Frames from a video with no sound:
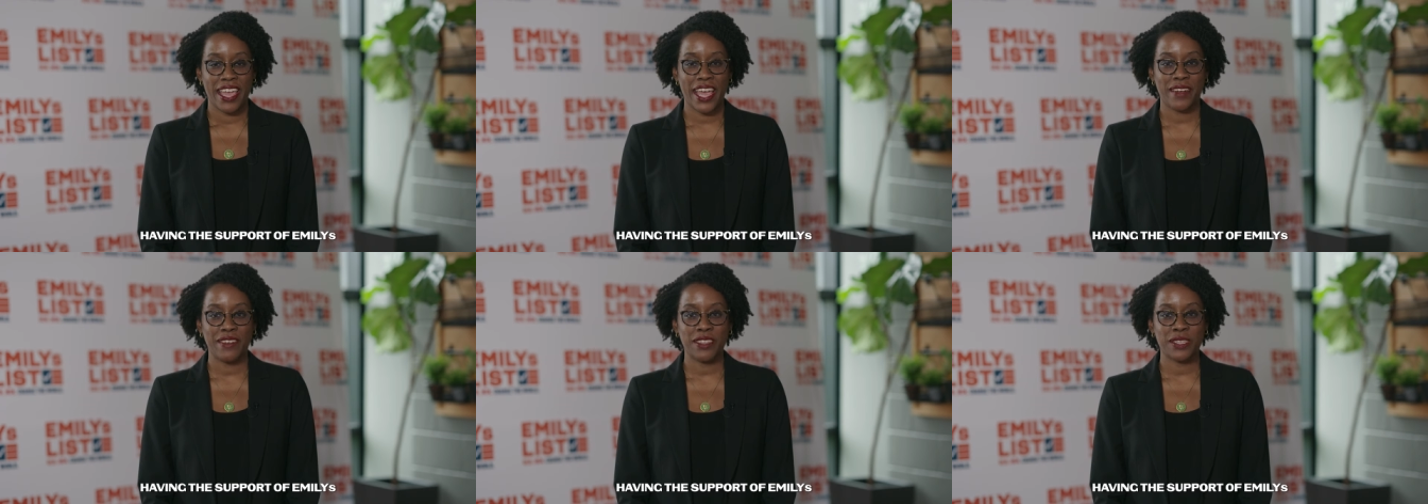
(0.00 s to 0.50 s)

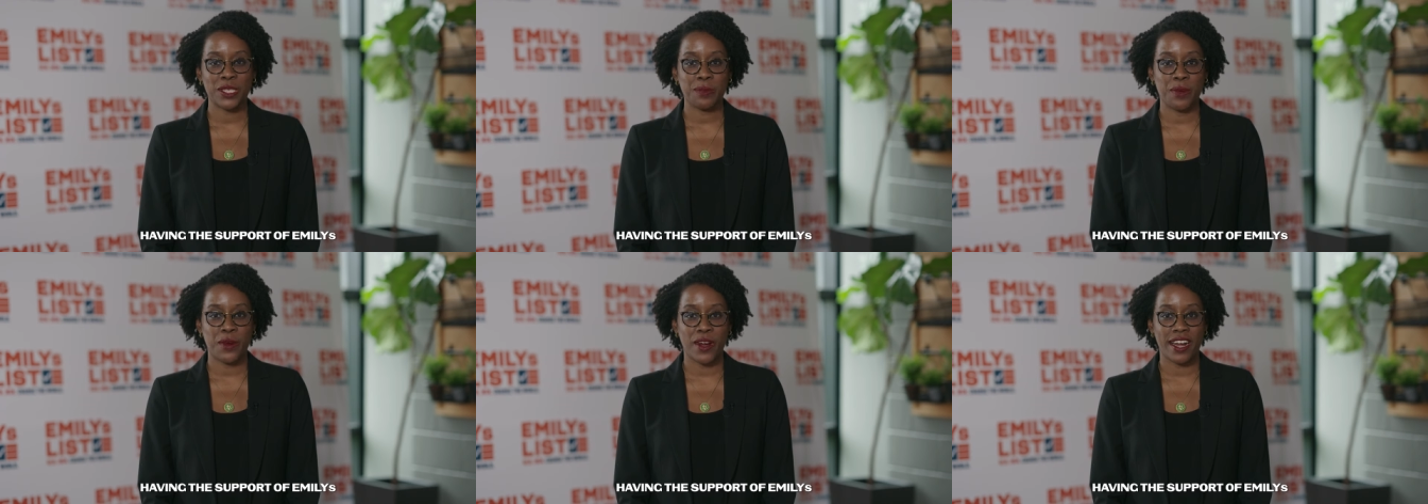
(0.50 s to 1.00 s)
Having the
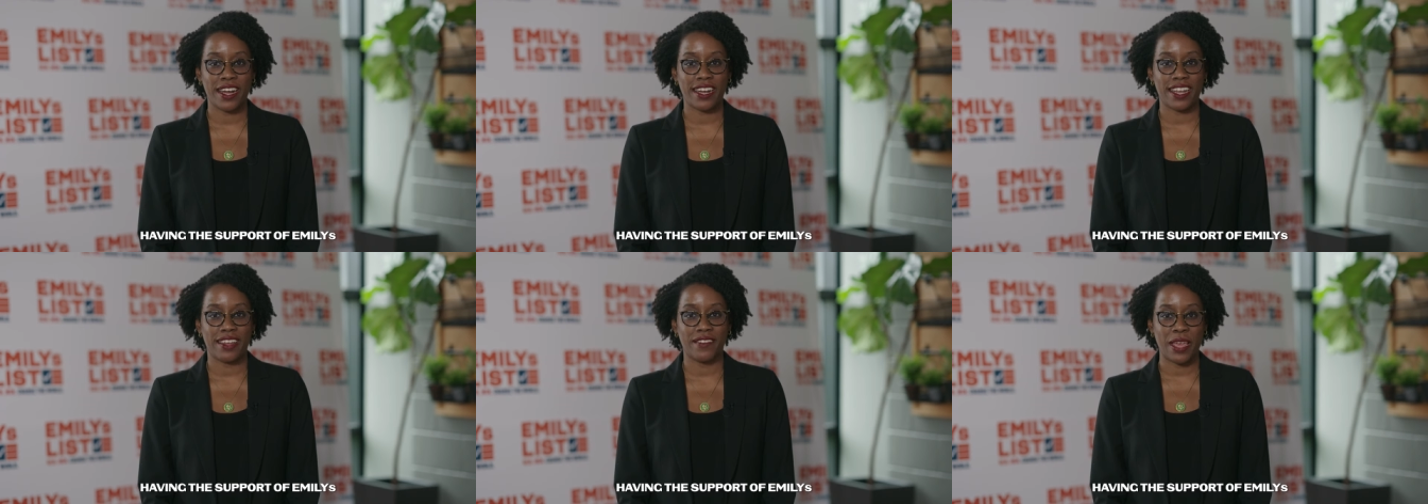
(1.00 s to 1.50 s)

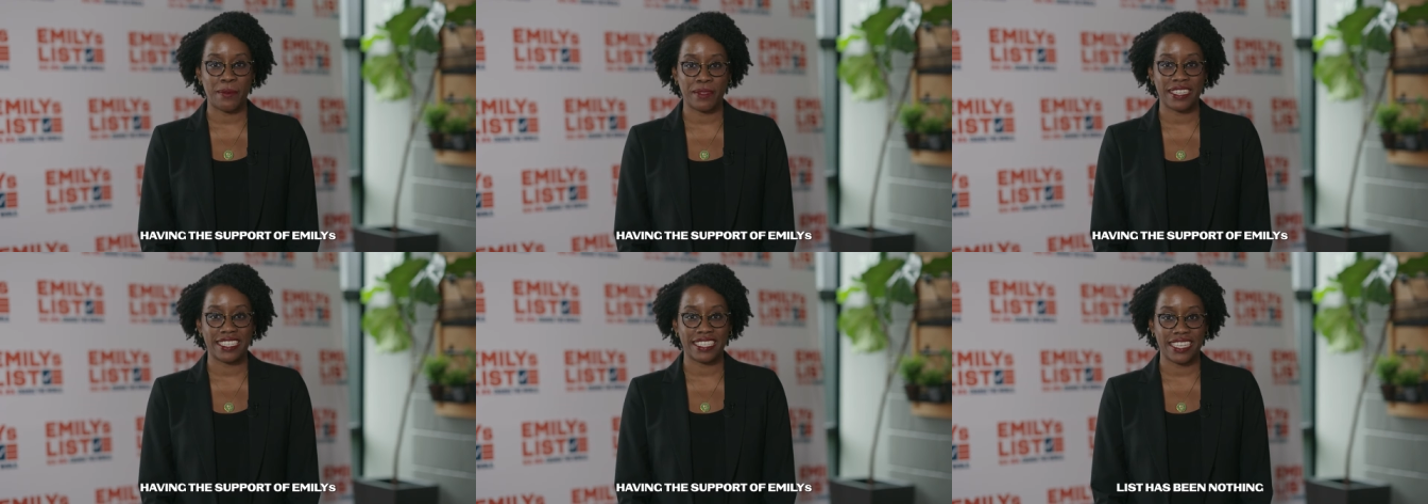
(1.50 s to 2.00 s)
support of
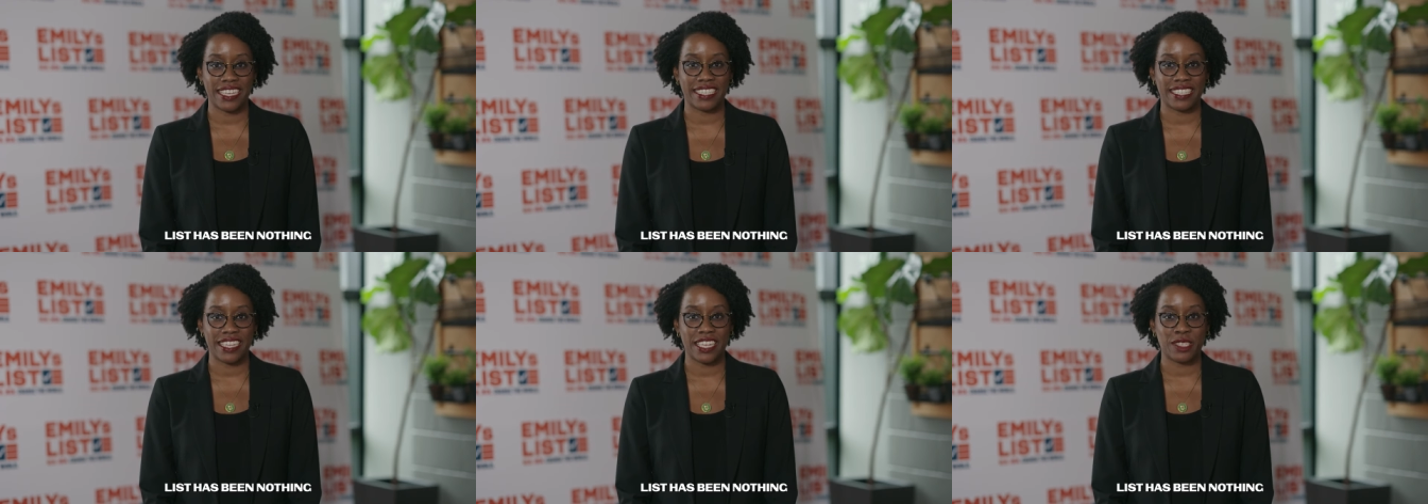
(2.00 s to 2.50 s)
Emily's
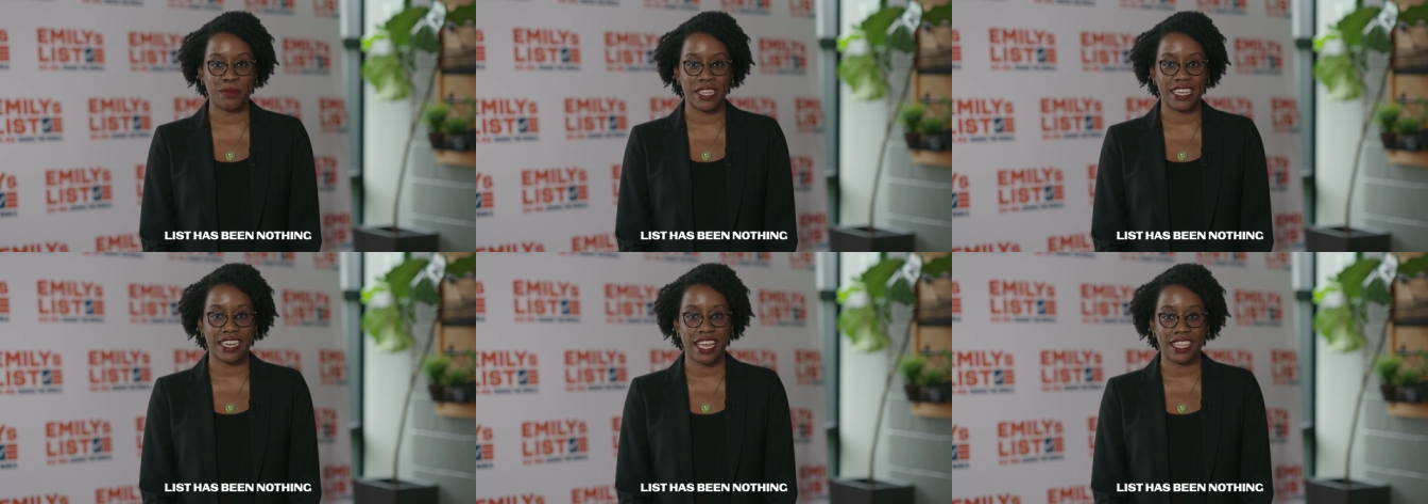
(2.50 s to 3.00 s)
List has
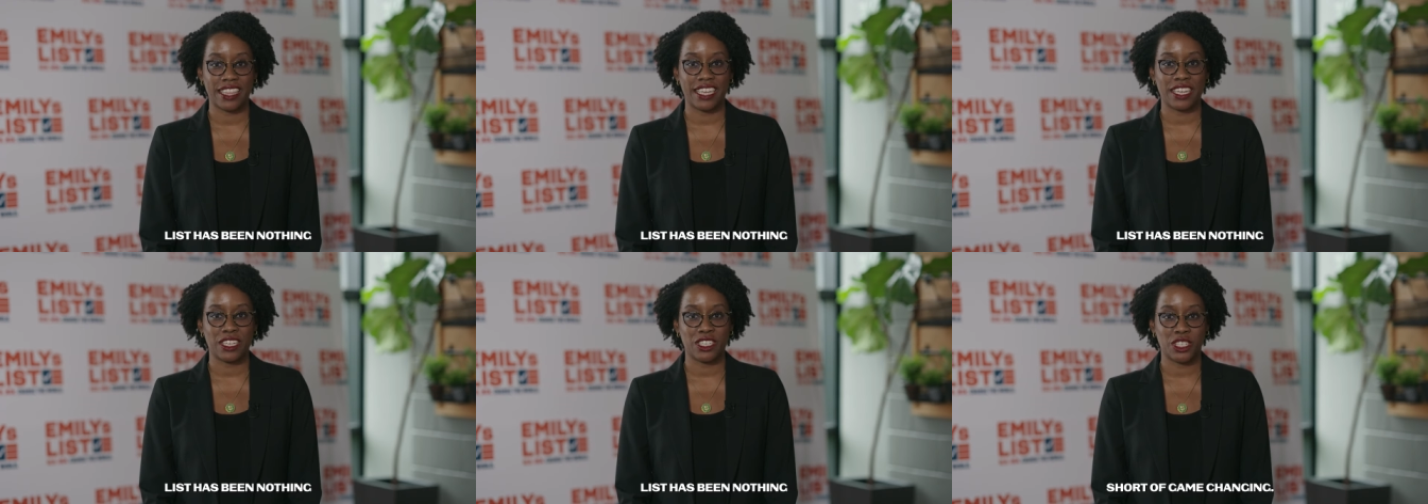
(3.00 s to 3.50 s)
been
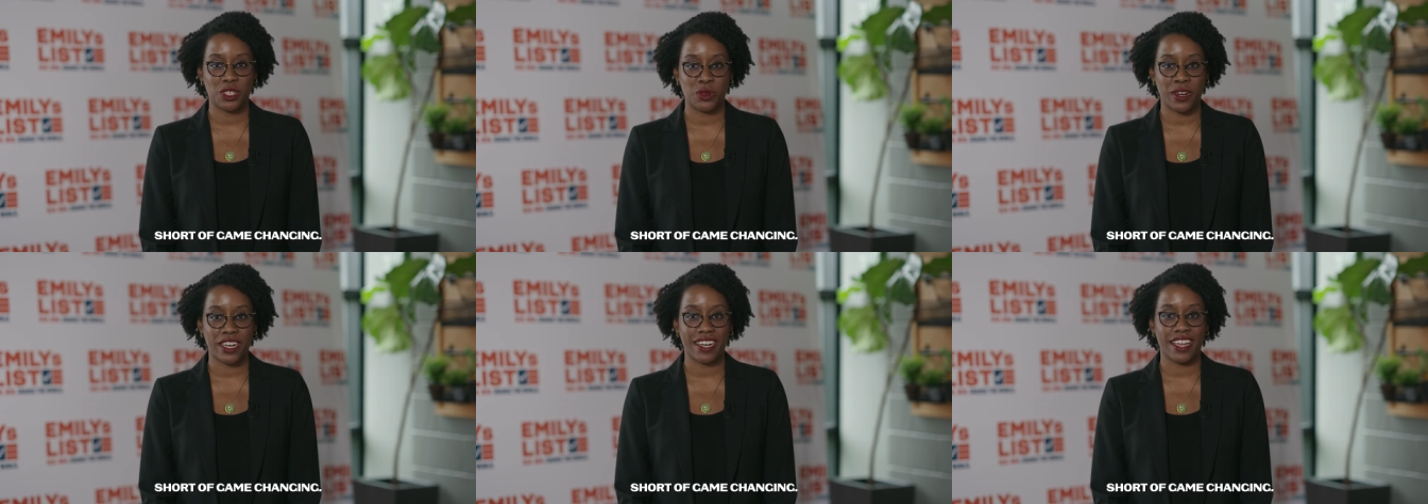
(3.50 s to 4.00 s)
nothing
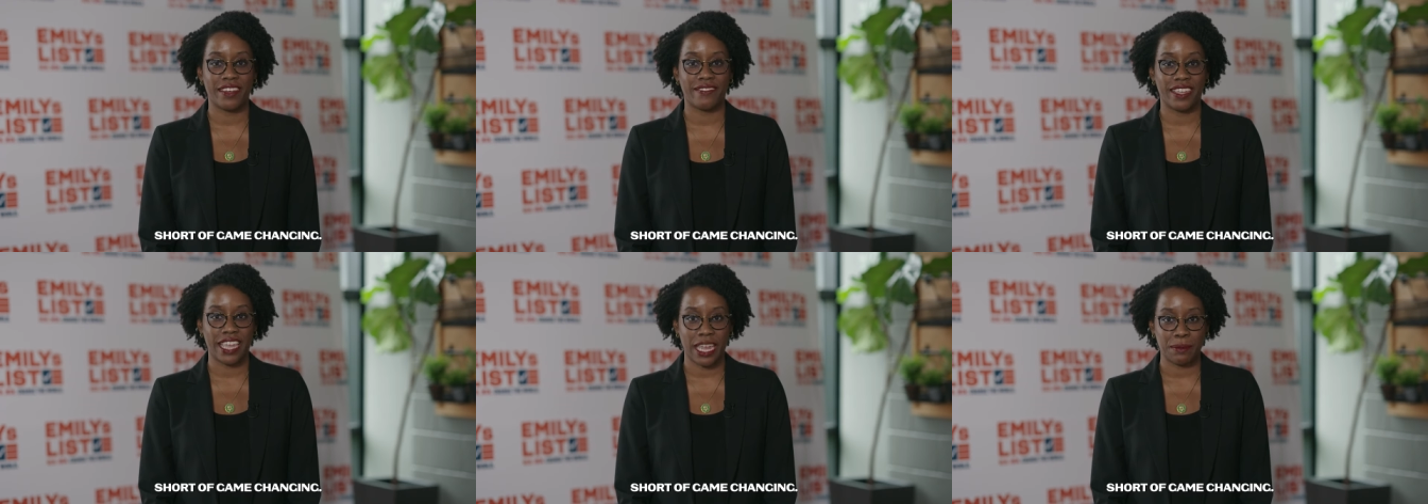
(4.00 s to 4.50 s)
short
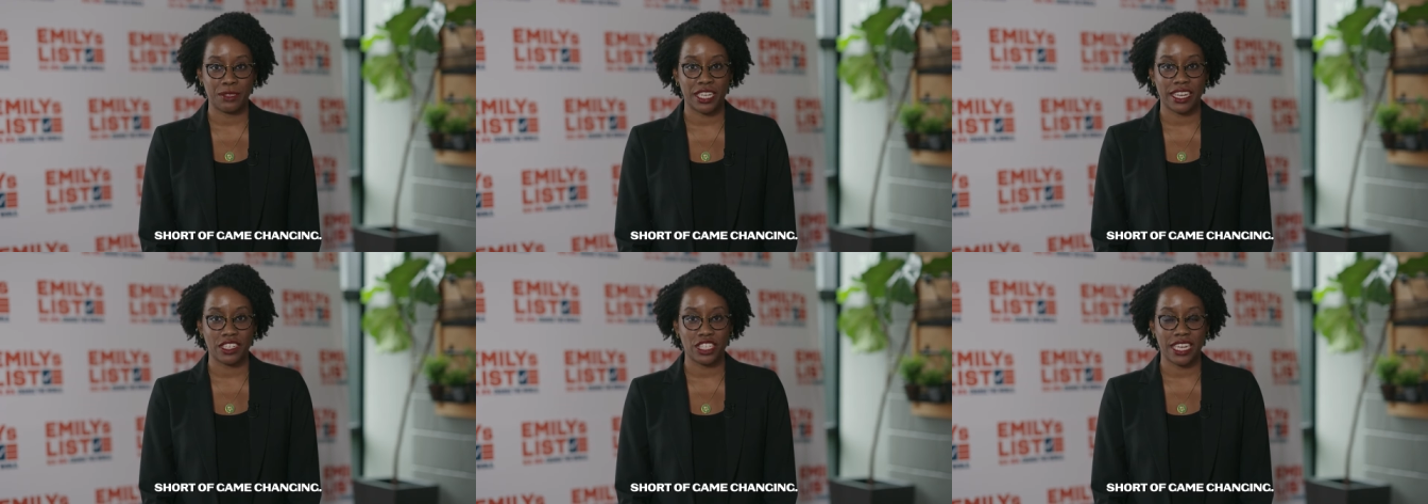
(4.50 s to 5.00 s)
of game
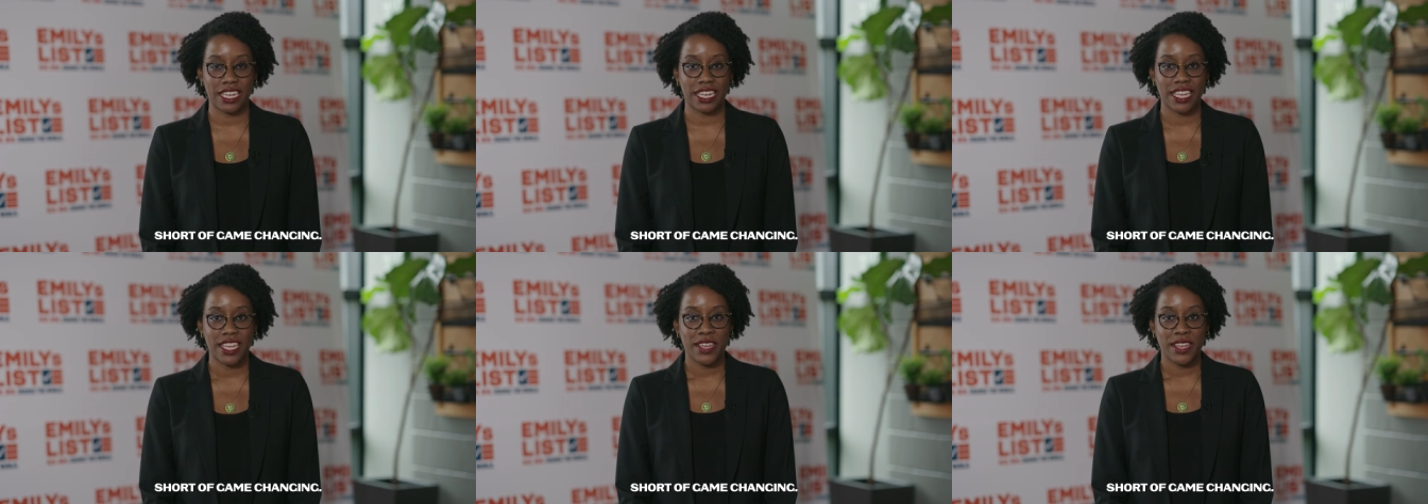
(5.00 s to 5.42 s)
changing.